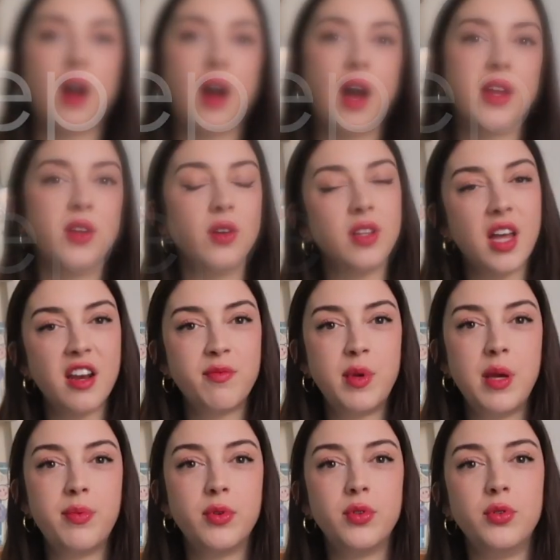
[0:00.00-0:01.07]
I know a lot of
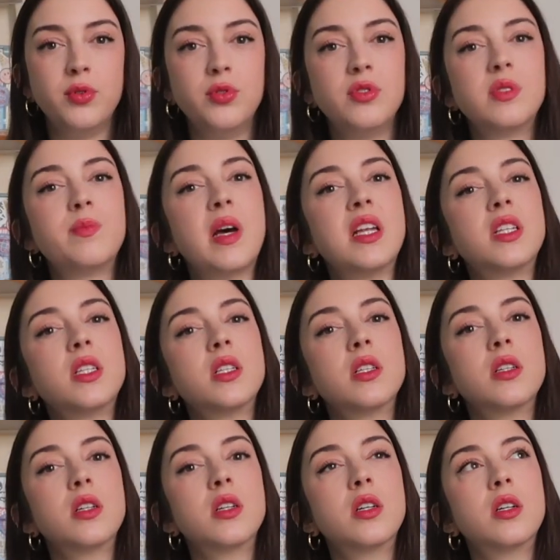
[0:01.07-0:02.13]
people who spent
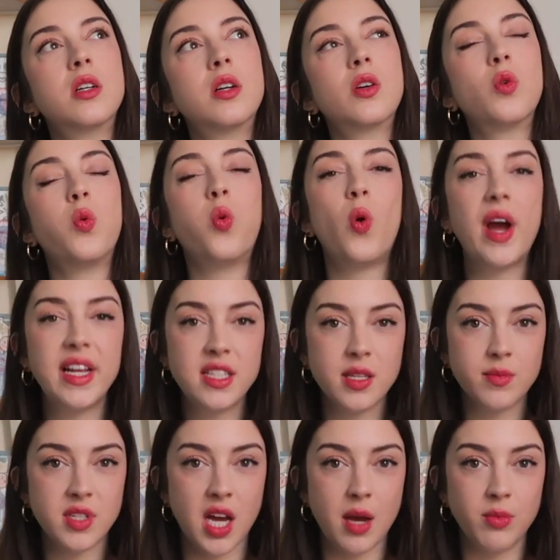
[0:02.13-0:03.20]
quite
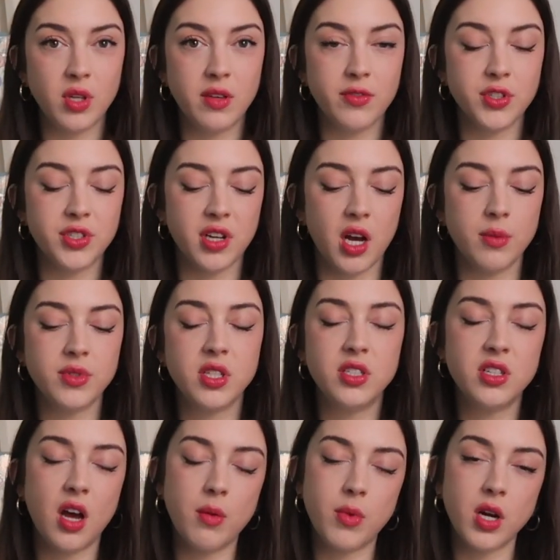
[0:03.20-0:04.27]
some time looking for jobs. The
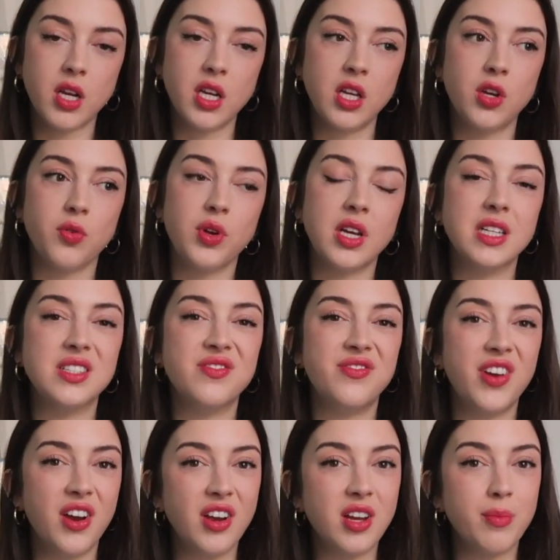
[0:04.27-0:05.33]
job market in Korea is
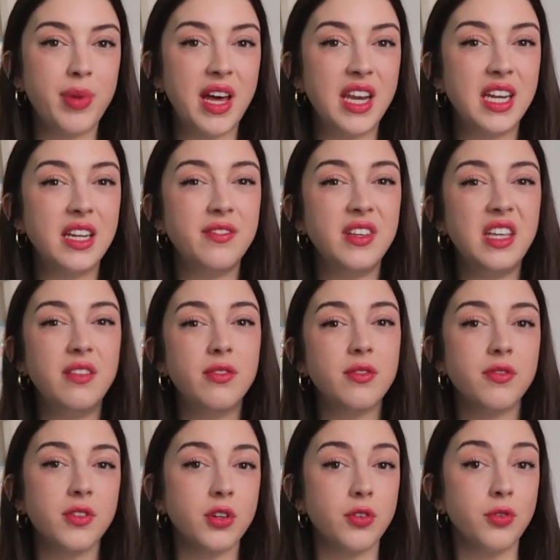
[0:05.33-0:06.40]
very competitive, even
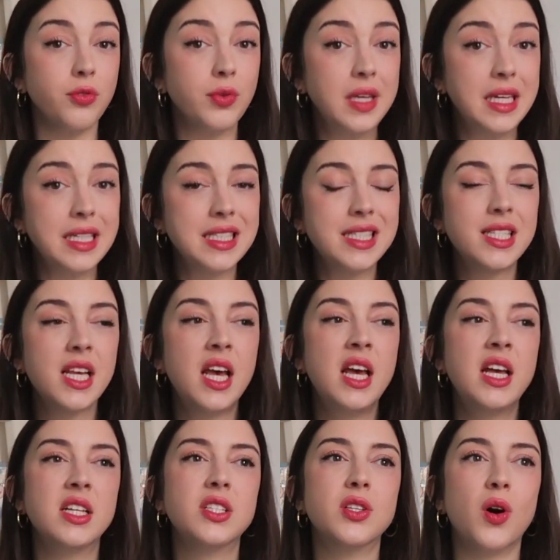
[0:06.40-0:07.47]
for Koreans.
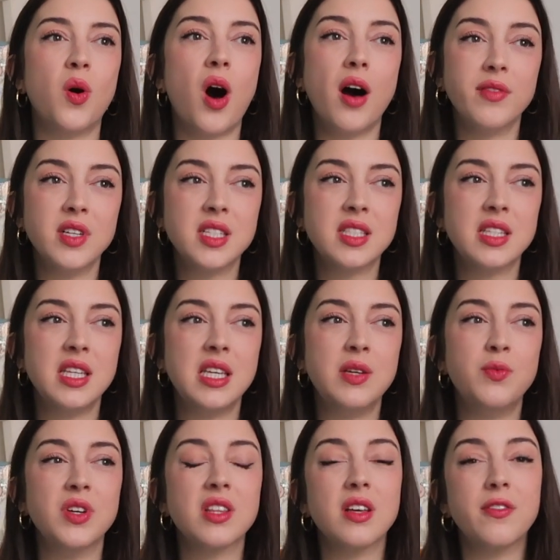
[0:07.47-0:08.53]
So obviously
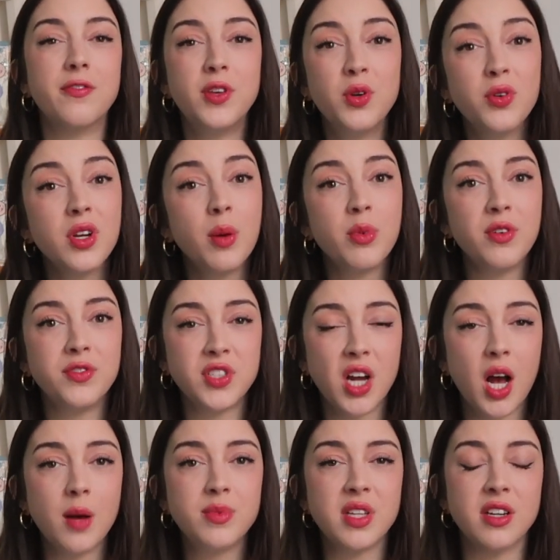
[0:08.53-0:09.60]
with a fewer number of
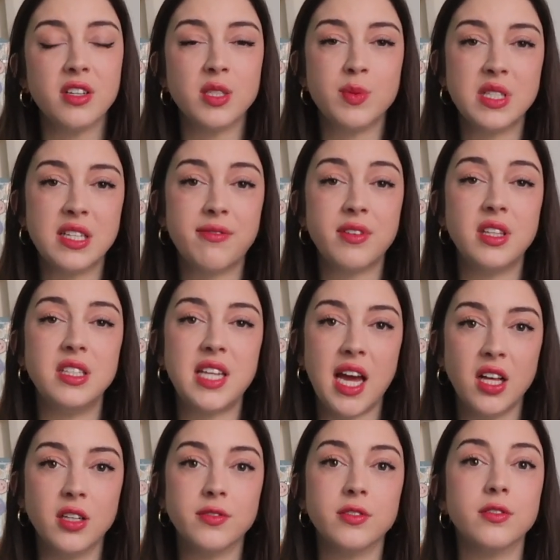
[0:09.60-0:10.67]
jobs that are specifically
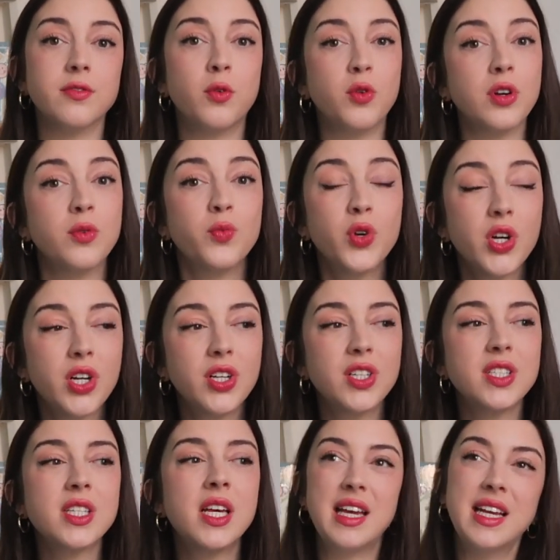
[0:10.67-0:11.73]
tailored for foreign
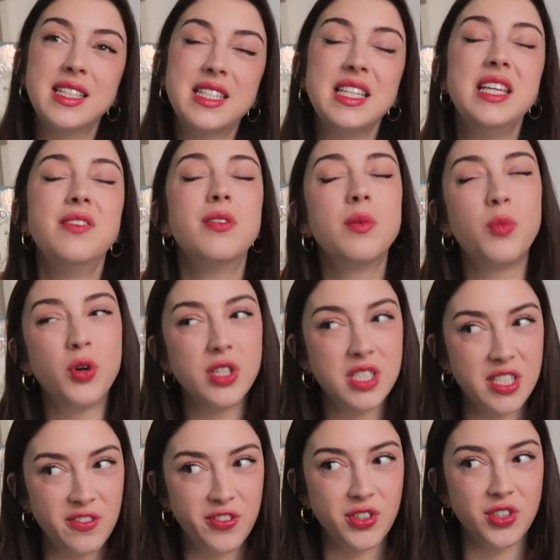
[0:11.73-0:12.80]
workers, it's even more
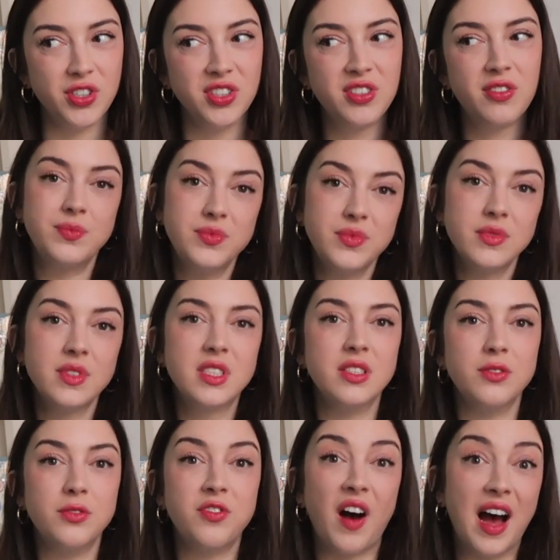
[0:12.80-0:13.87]
difficult
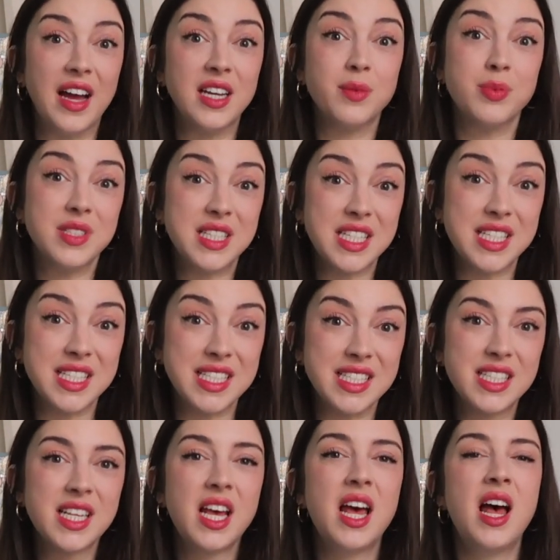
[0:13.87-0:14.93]
to find
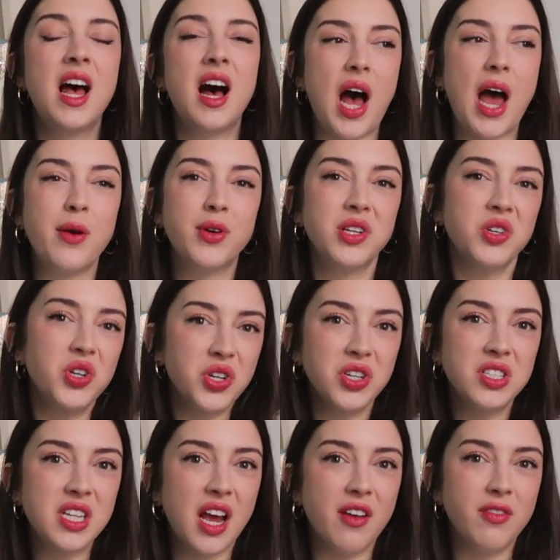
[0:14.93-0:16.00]
positions. I would
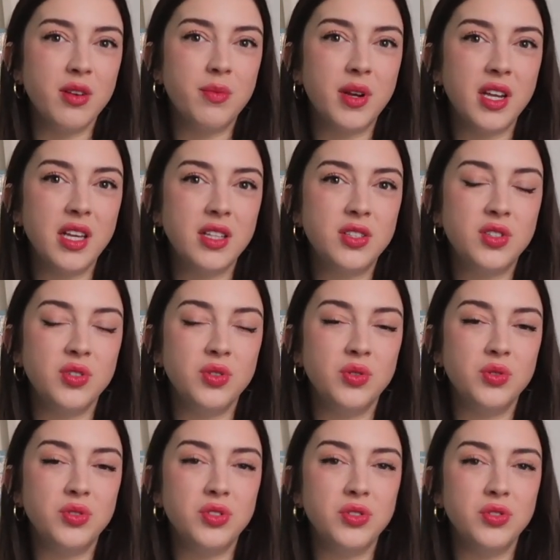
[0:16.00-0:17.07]
encourage everybody
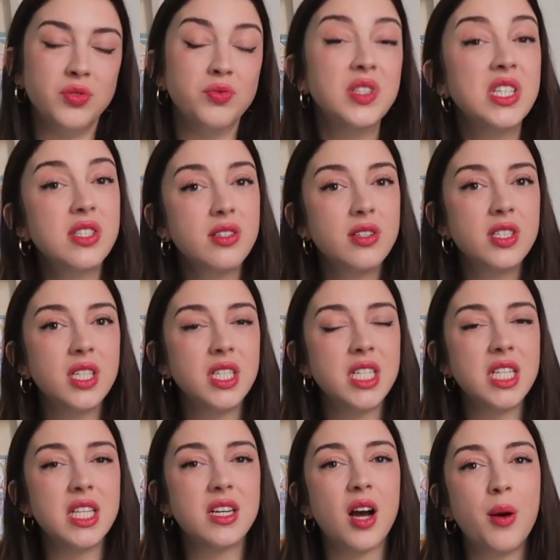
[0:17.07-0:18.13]
to do research
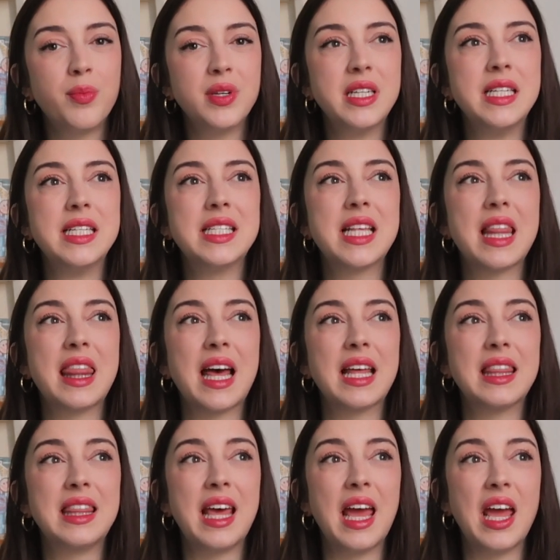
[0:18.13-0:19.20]
into the companies
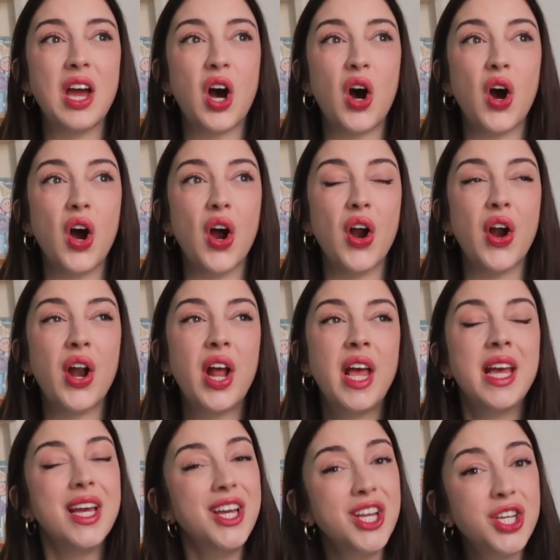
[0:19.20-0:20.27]
that they are
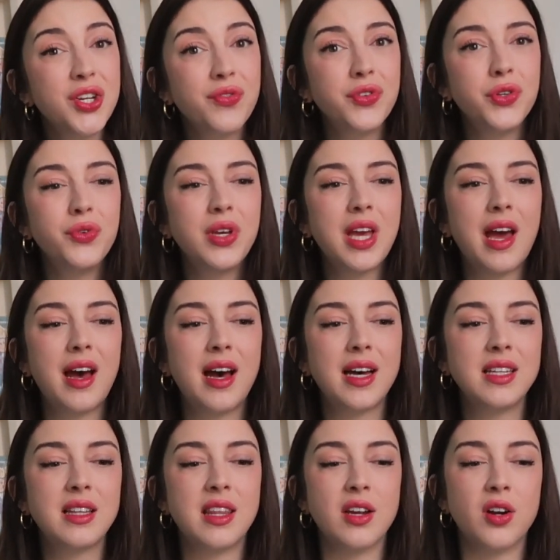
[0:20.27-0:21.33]
interviewing
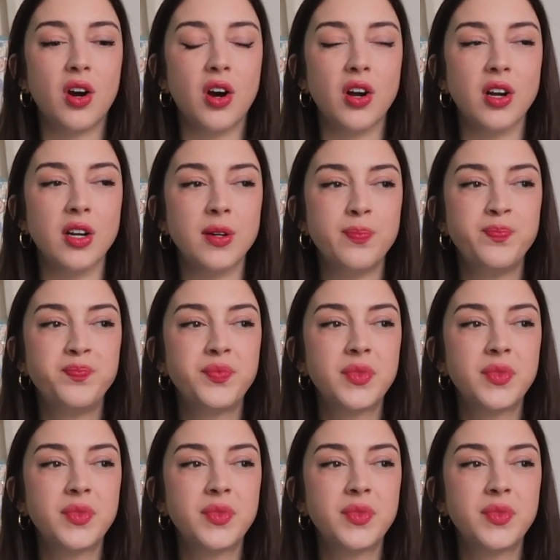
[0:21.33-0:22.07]
at. There are